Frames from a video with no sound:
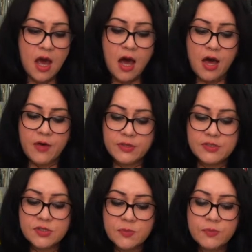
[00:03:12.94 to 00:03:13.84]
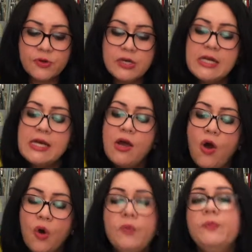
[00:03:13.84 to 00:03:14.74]
This is a pretty
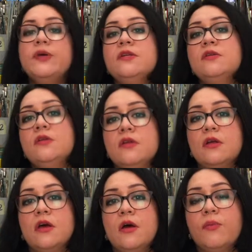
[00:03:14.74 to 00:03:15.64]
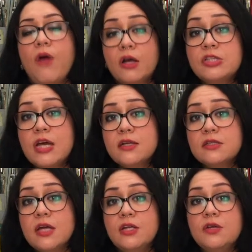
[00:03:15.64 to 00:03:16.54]
open project,
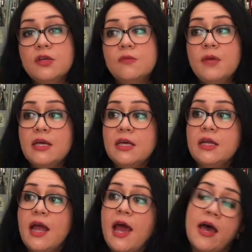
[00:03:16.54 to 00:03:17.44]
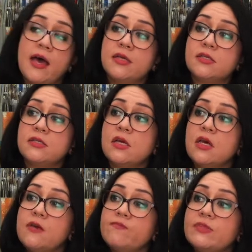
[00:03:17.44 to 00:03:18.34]
and you can make it as
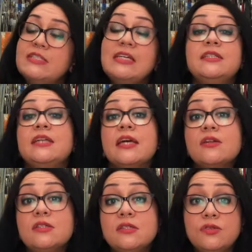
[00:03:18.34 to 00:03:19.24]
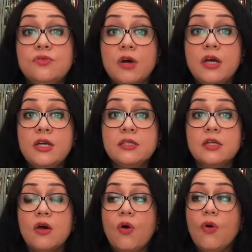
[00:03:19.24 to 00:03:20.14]
detailed as you want,
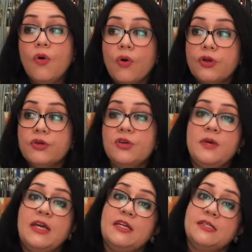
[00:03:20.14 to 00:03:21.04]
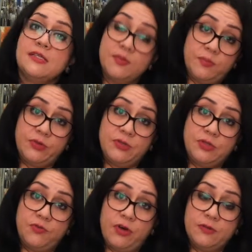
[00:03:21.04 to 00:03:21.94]
or you can make it as simple as you
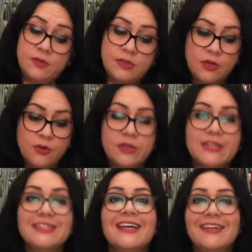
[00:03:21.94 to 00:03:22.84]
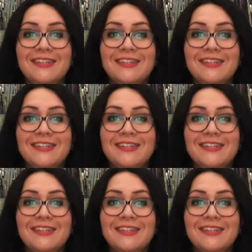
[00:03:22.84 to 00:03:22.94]
want. So let's get into